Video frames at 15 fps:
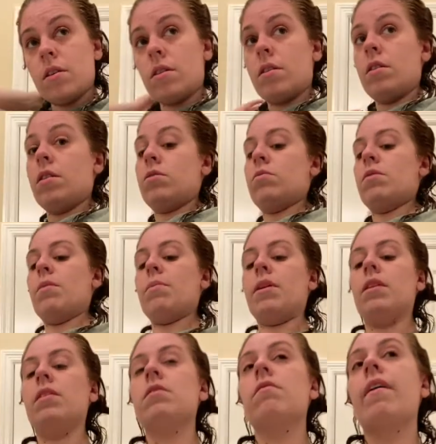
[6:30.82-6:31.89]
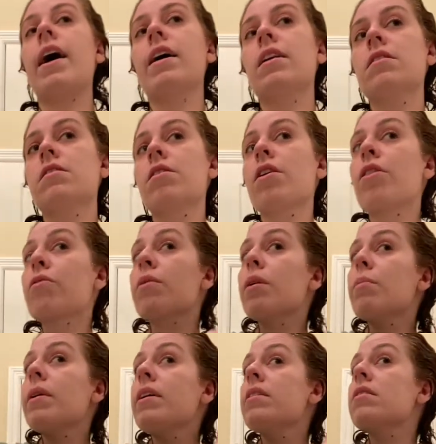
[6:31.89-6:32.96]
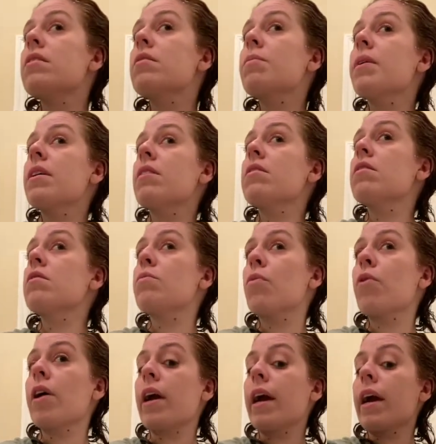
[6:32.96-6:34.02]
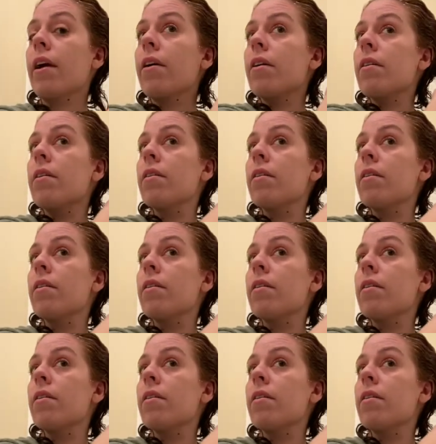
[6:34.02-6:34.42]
This one I'm gonna divide into 3 pieces because it's more hair.